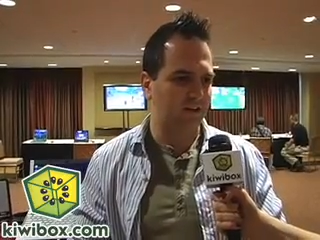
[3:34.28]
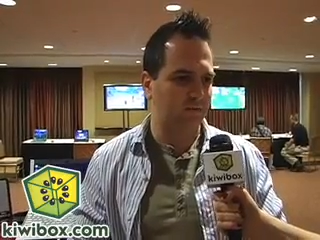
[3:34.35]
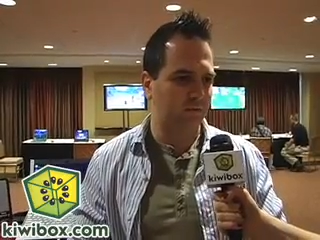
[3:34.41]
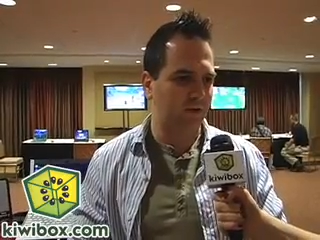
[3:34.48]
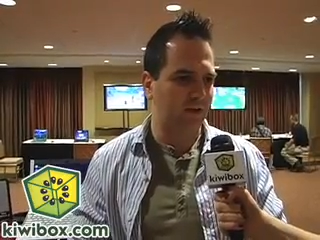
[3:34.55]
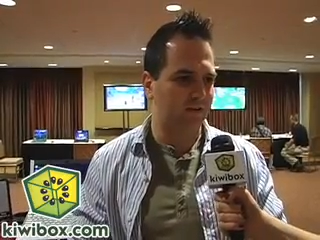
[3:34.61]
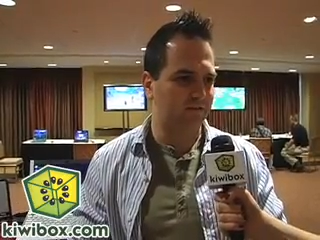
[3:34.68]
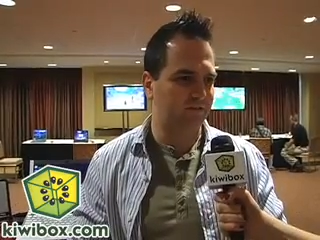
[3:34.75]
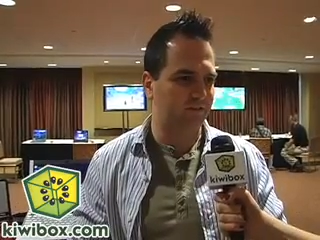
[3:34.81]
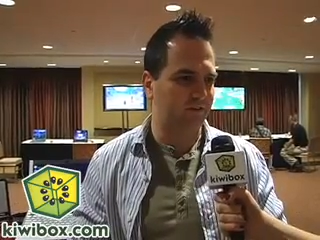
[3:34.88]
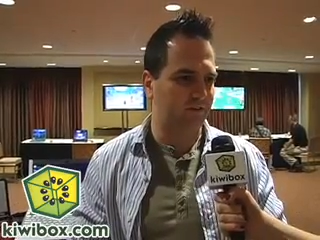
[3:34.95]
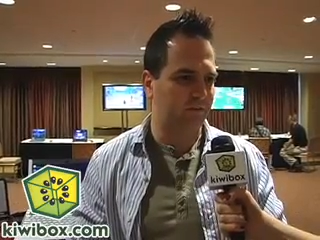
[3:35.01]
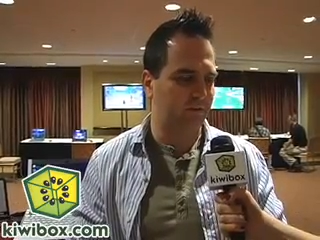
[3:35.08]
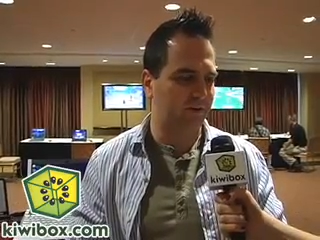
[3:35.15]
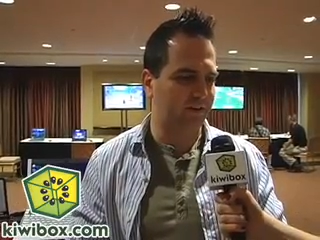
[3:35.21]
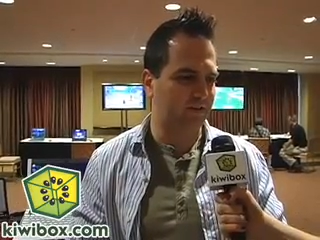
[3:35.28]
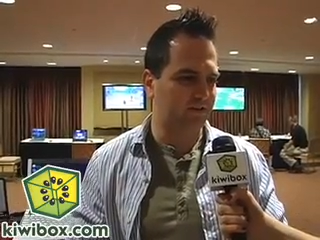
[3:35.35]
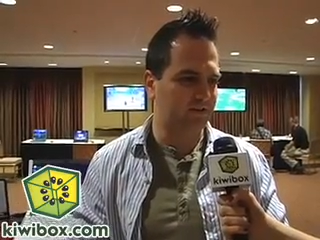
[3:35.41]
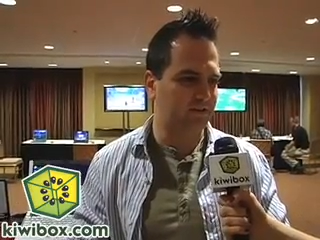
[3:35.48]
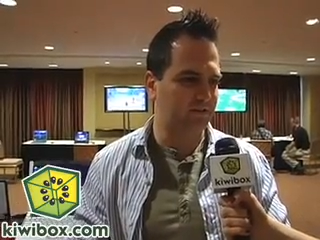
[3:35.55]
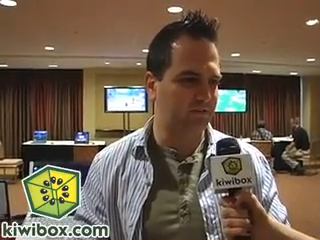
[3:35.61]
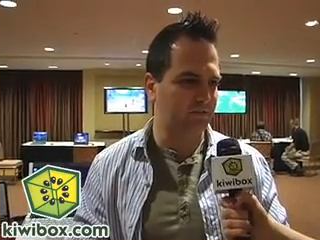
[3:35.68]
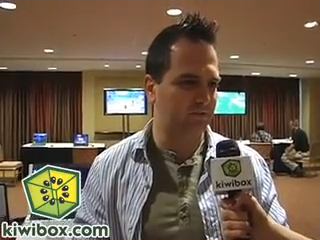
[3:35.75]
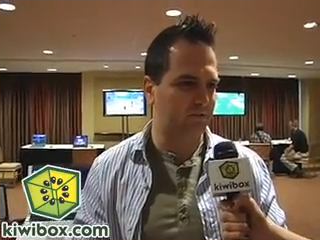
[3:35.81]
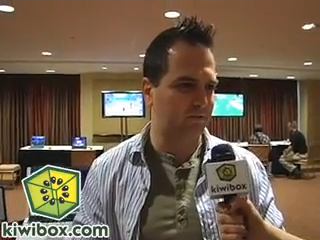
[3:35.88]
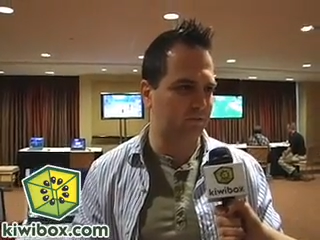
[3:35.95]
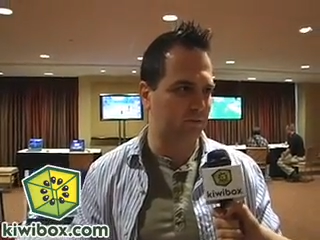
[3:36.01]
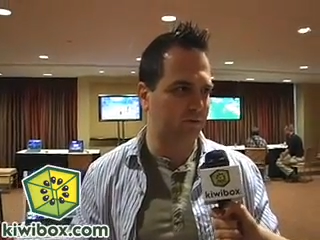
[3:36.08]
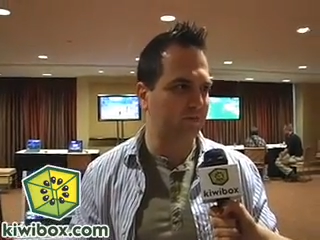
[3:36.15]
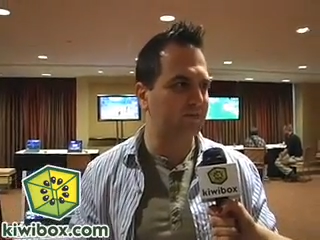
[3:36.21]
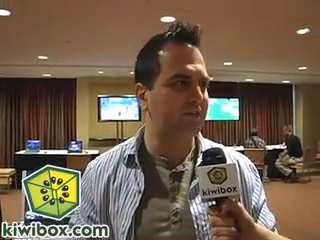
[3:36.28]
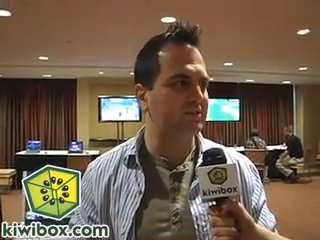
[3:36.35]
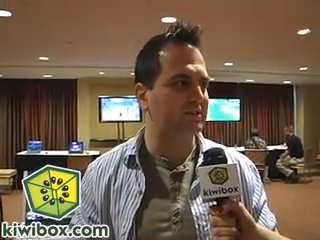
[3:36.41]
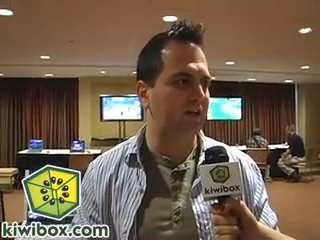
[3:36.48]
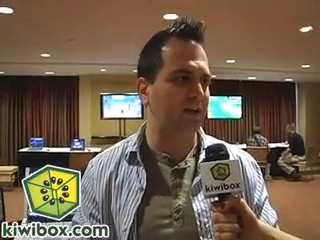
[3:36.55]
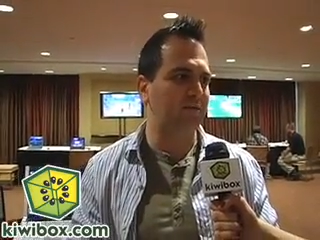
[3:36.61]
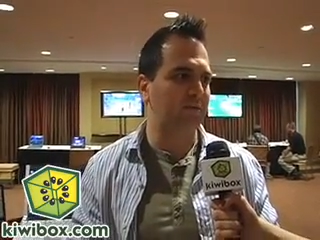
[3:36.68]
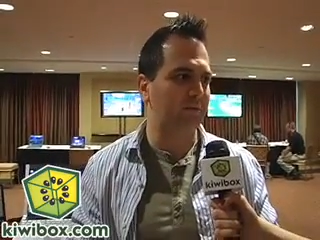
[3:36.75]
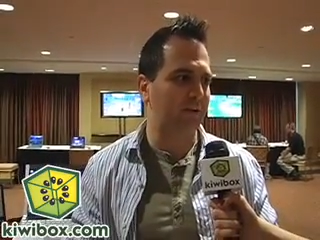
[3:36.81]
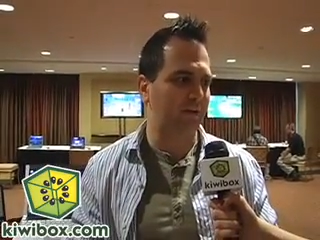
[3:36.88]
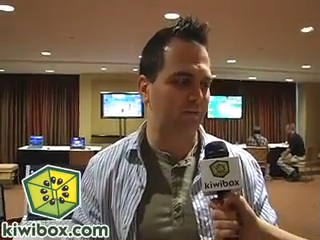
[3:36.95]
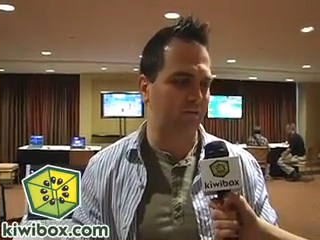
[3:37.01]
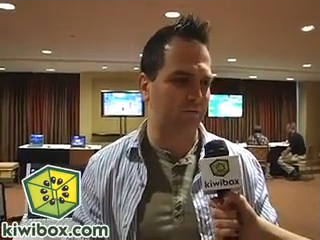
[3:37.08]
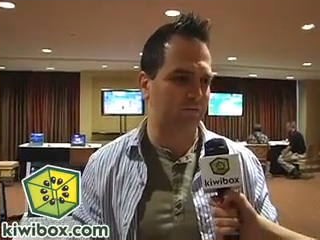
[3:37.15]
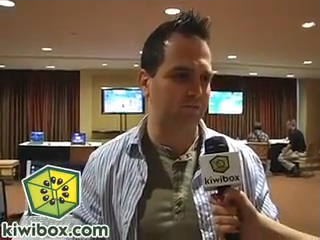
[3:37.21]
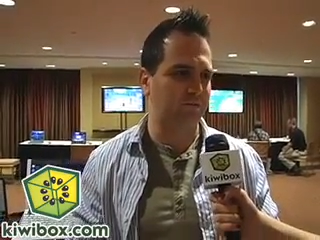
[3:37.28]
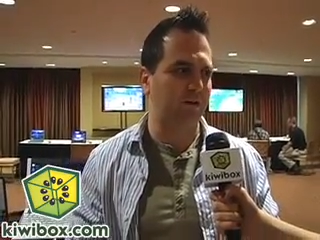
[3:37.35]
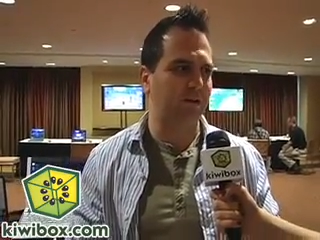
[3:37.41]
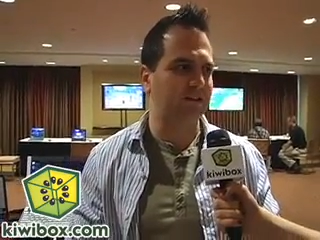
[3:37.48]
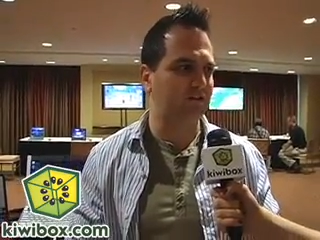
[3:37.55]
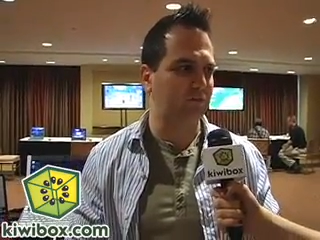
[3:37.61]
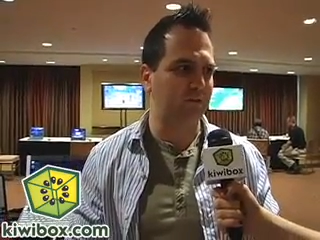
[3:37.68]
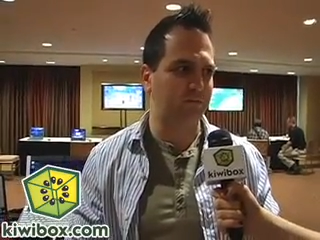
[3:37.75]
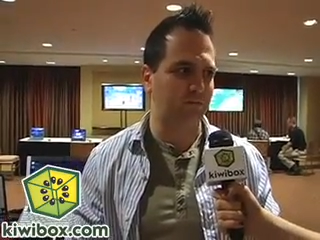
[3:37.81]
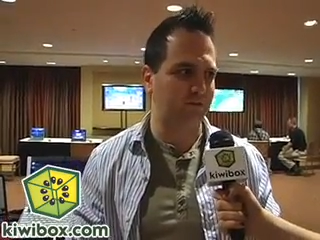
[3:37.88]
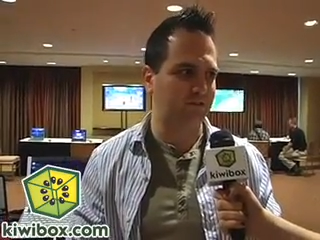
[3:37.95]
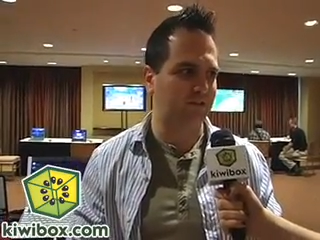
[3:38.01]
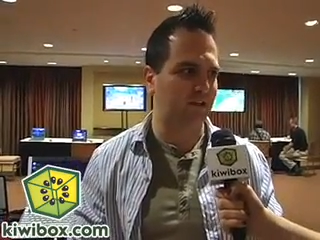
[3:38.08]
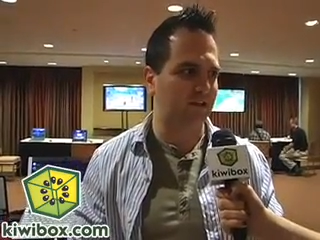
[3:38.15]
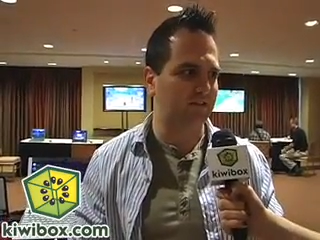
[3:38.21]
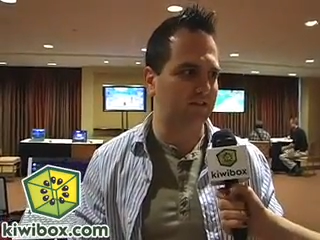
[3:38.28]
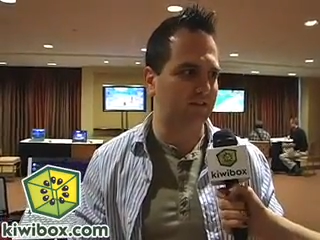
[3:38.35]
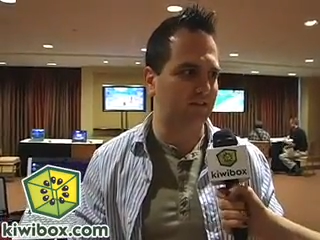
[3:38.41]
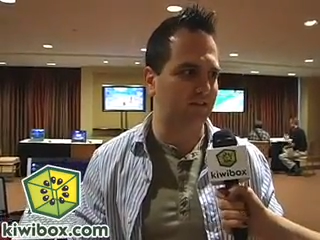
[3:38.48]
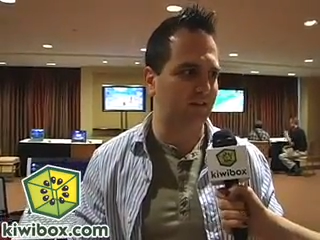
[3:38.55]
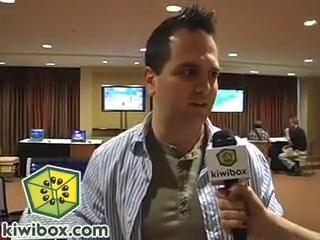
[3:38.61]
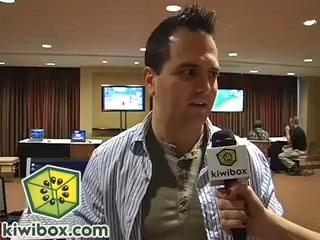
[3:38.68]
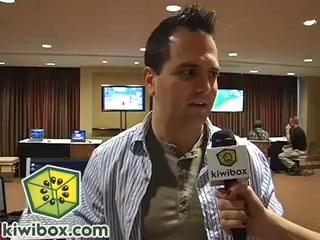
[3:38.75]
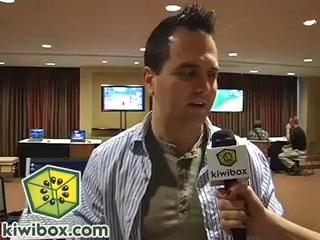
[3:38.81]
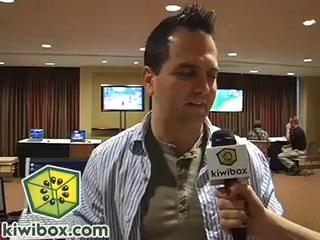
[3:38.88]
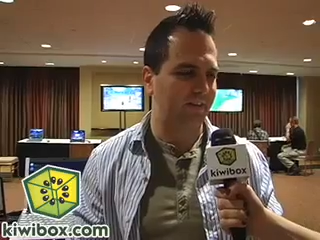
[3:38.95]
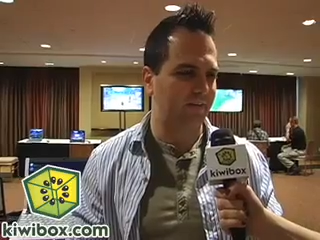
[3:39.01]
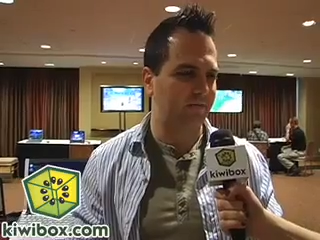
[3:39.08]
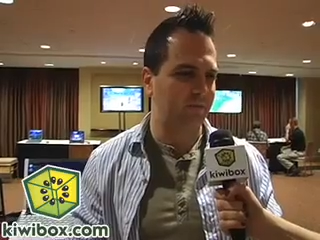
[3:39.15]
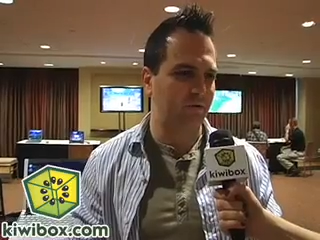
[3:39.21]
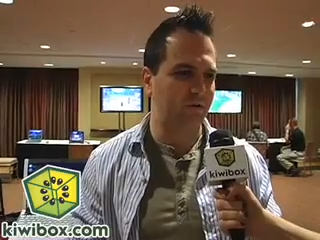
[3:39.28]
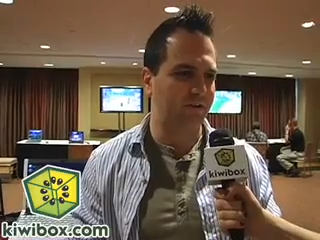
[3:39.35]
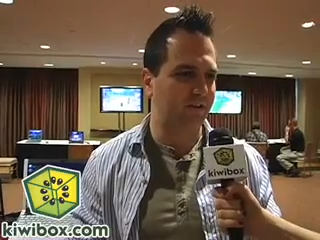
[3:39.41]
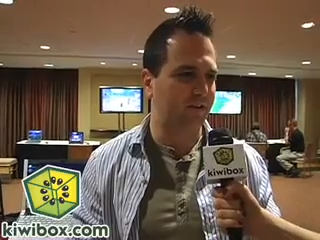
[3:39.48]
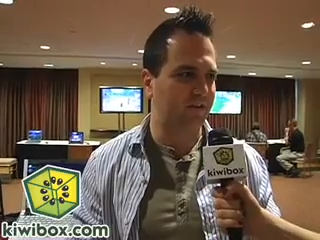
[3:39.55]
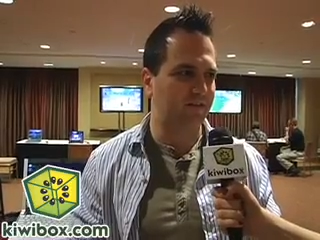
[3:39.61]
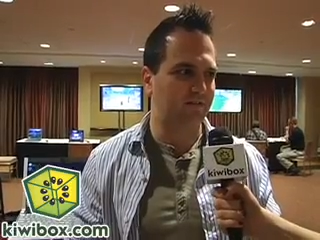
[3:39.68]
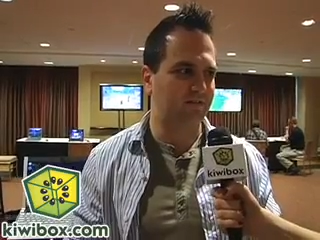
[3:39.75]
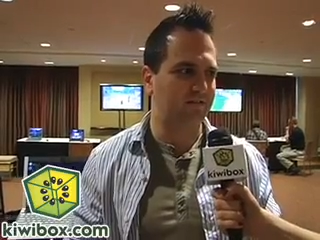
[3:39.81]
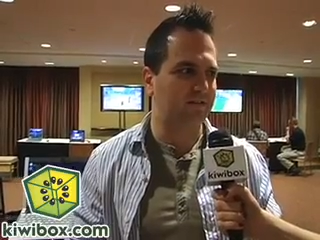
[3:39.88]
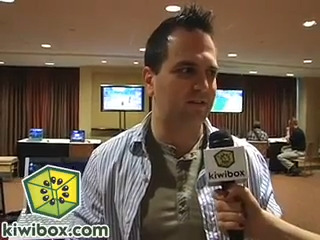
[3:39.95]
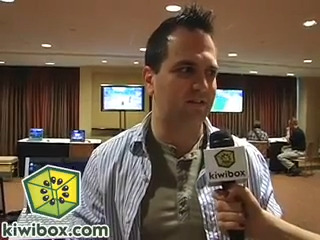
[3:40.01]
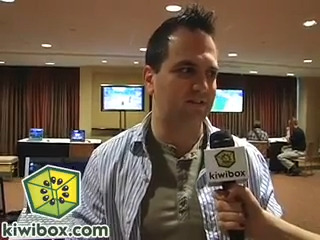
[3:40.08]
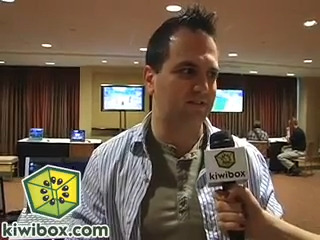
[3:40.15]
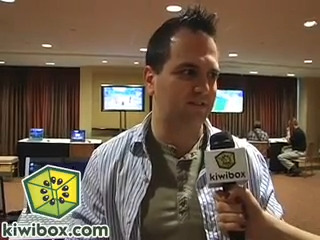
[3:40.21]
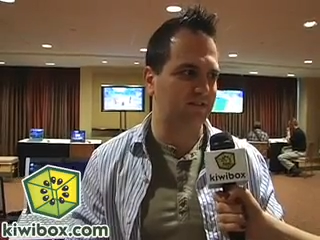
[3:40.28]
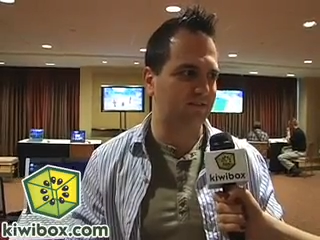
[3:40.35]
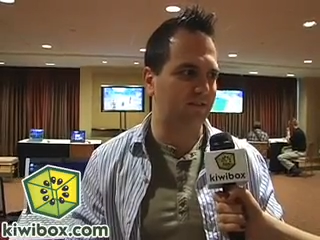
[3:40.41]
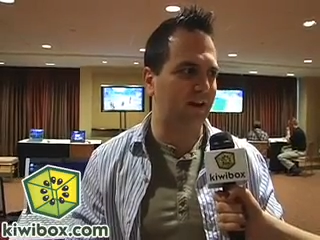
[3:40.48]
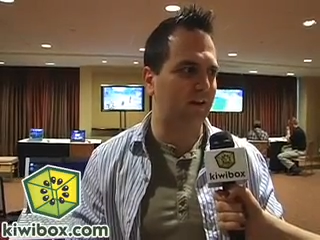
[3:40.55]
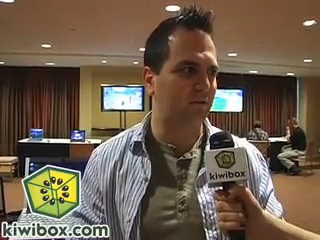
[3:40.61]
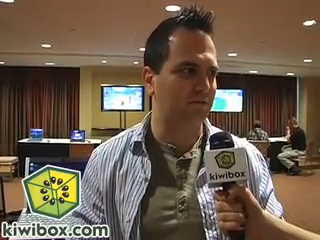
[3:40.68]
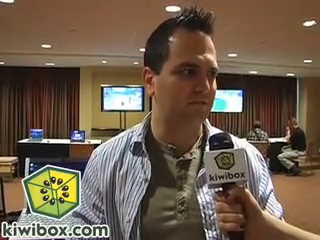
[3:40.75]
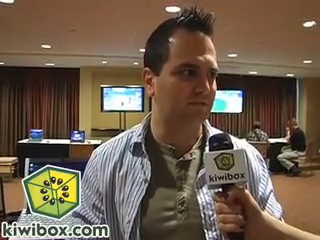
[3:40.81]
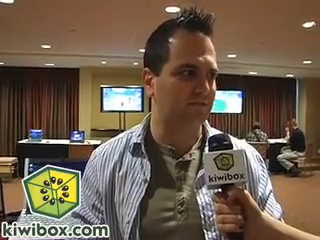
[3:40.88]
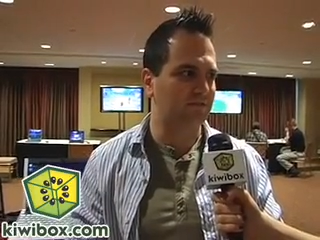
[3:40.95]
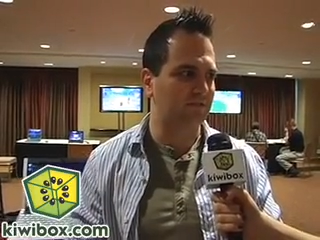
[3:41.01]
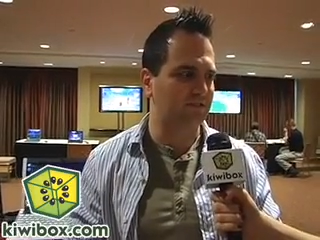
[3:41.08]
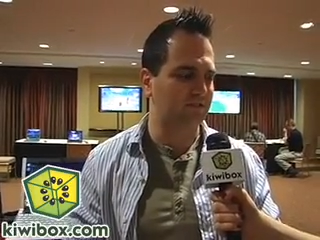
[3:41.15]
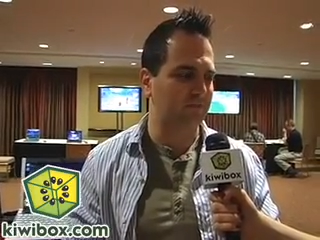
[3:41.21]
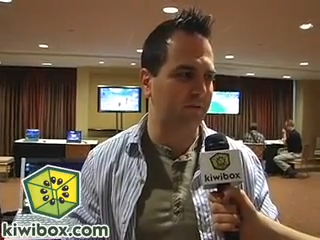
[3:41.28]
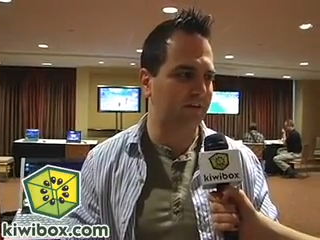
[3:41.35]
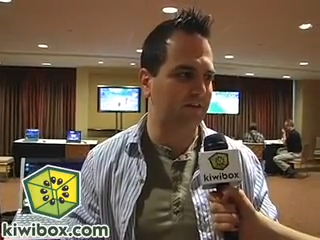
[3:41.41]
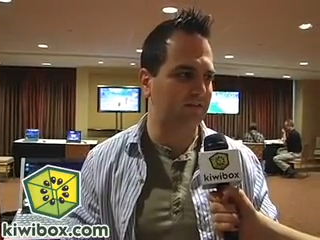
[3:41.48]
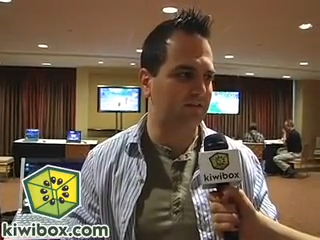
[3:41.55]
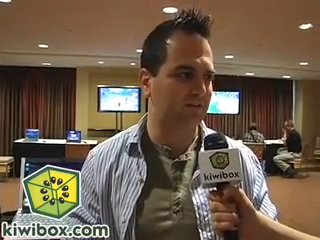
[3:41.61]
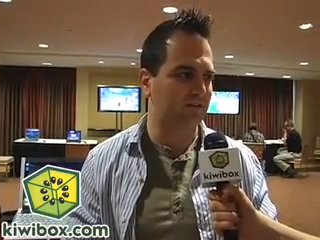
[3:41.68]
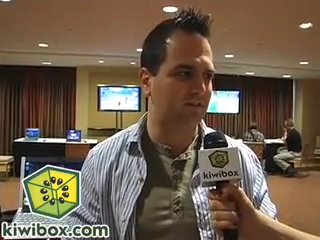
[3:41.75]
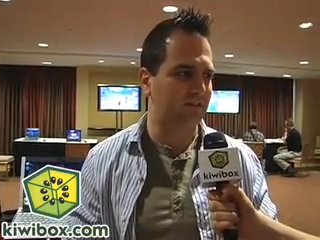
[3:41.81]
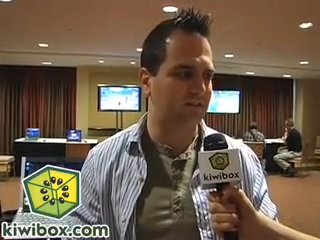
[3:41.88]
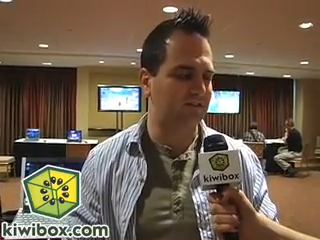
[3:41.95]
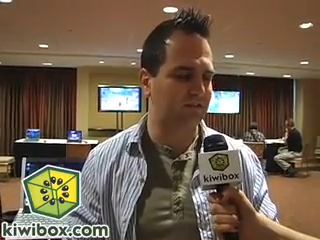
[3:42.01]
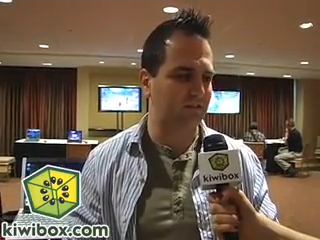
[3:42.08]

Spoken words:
We have players who their previous gaming background was Minesweeper and Solitaire, and they've put in dozens of hours since beta started.